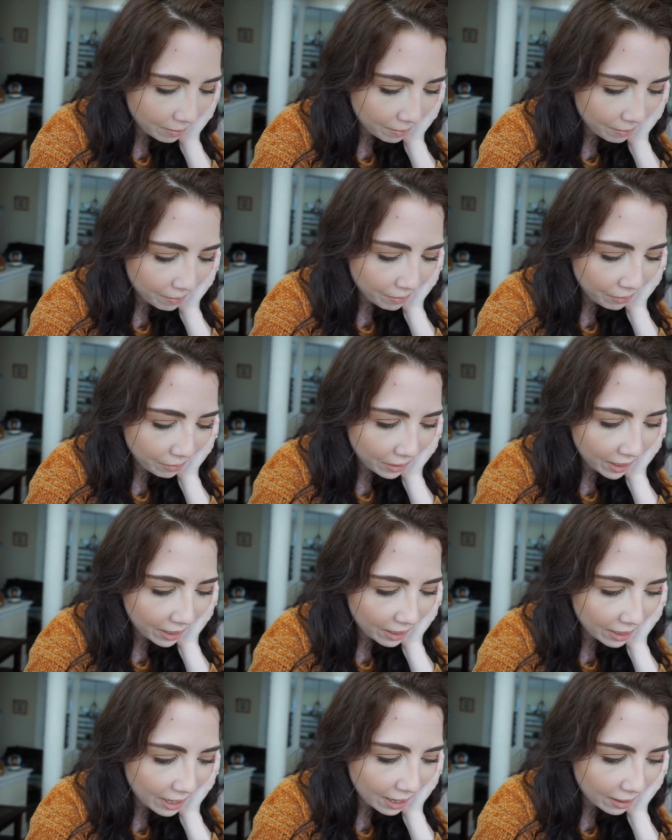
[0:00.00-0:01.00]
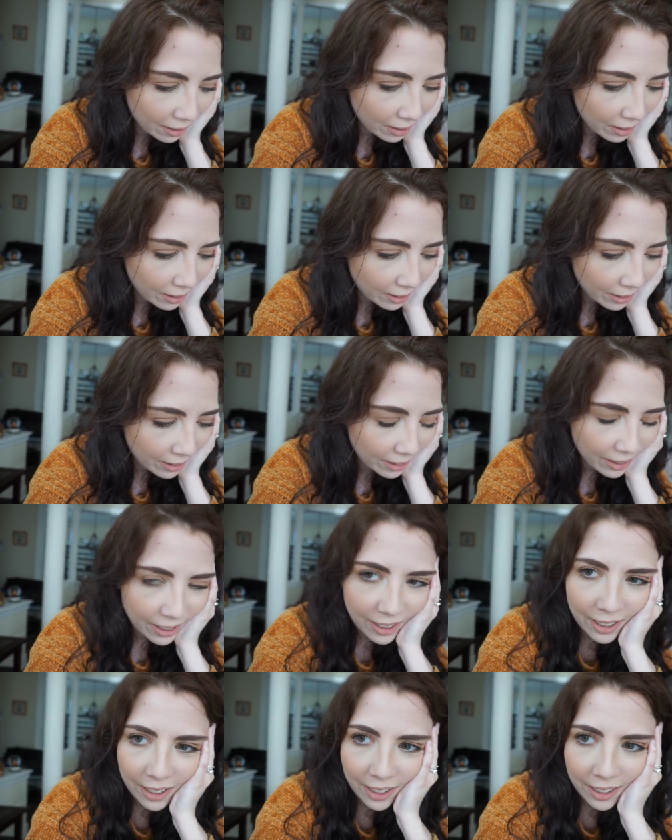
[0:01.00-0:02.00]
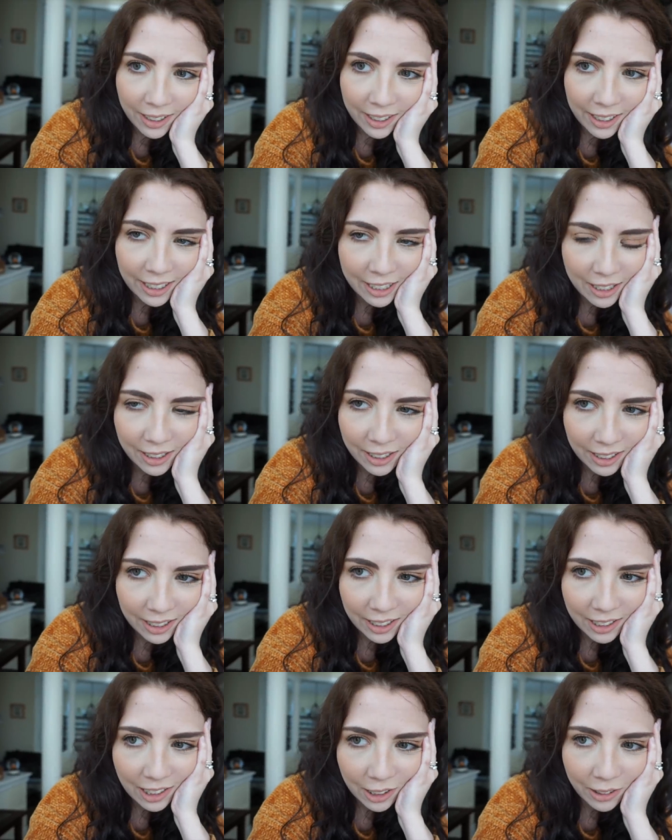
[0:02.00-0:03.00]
really good. Yeah, it's my favorite. I can't eat it right now. It's